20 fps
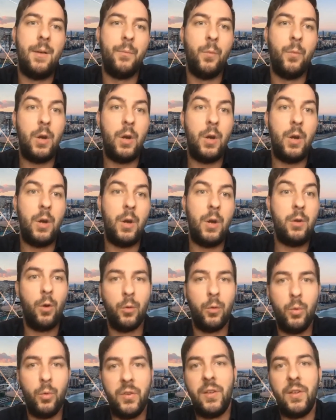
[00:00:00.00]
when to
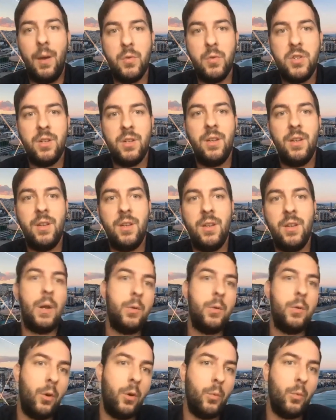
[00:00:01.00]
work with assumptions, when
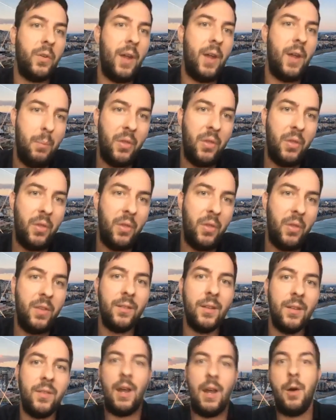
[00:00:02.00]
to work with
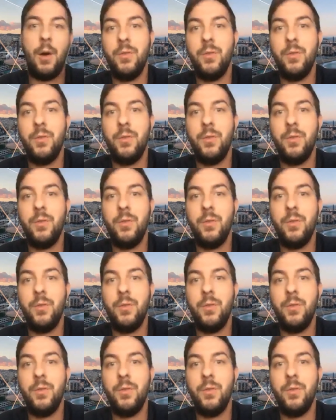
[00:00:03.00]
hypotheses, how to